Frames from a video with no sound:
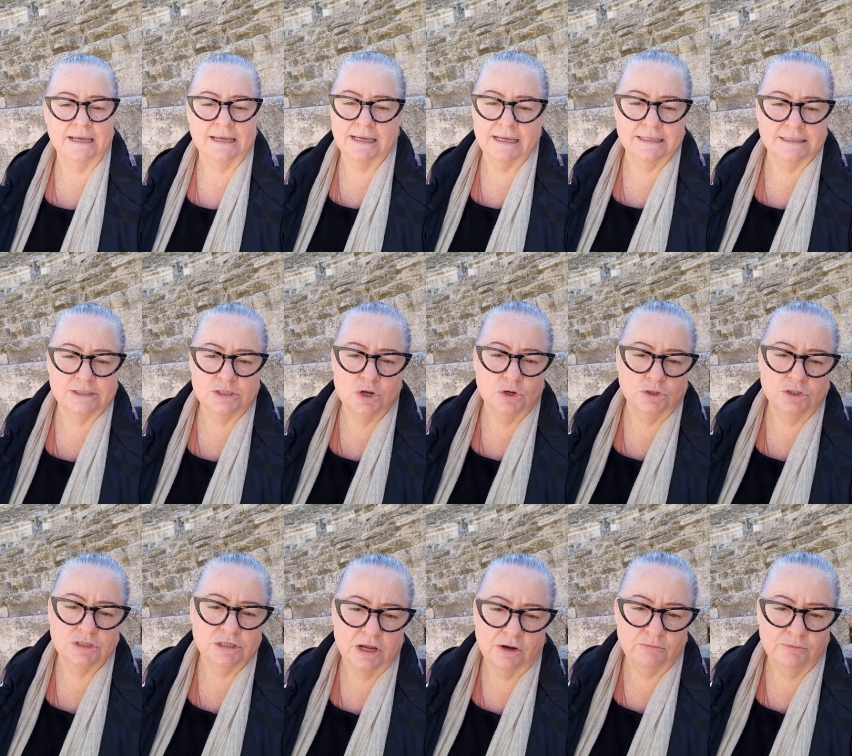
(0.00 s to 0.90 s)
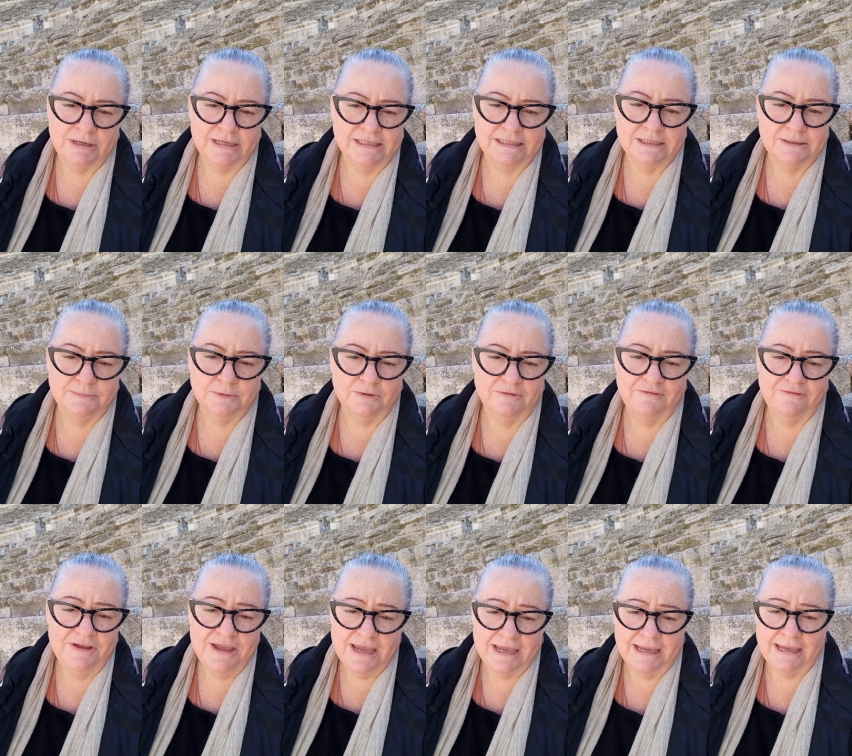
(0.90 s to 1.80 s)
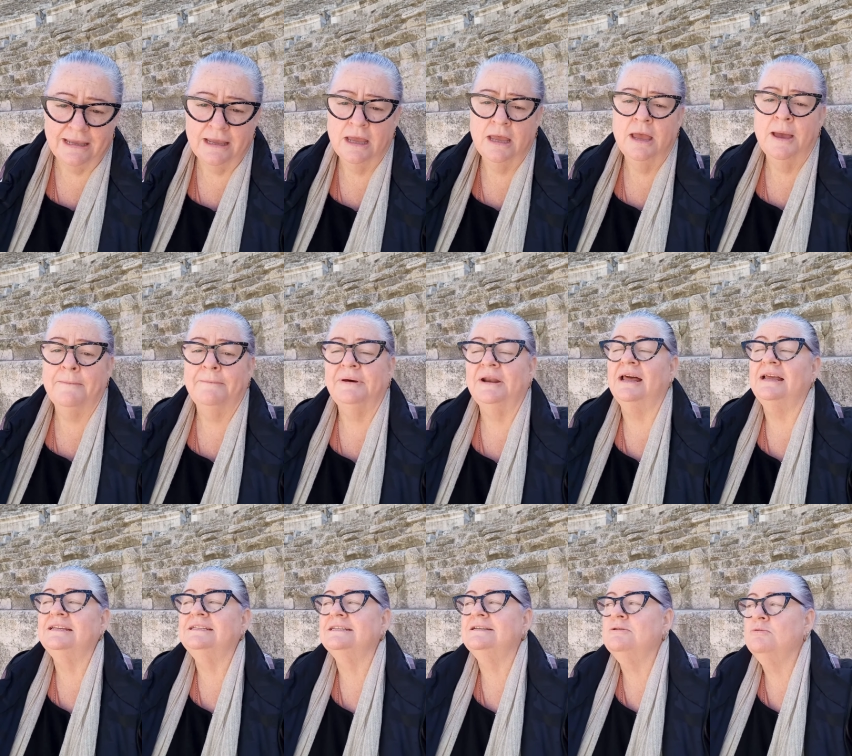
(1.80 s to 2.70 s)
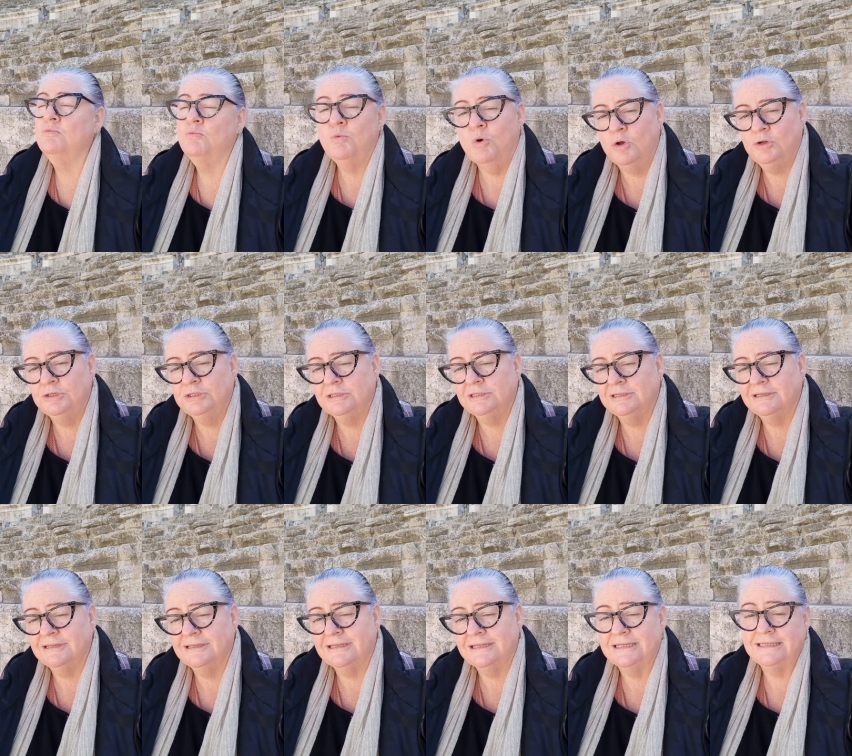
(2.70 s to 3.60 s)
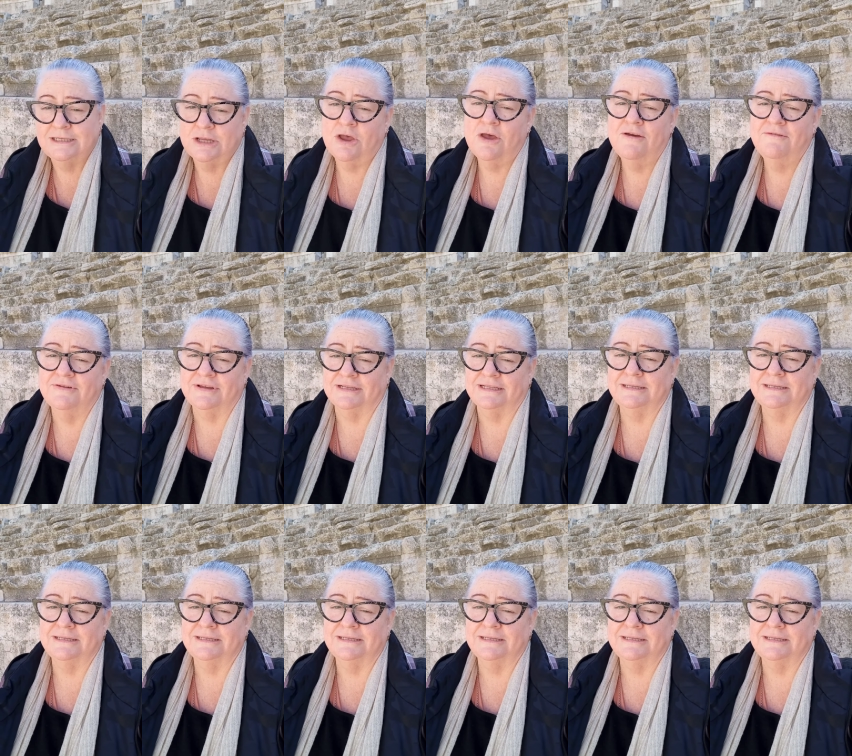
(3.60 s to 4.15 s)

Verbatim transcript: is not a reasonable fee, but I didn't want the service.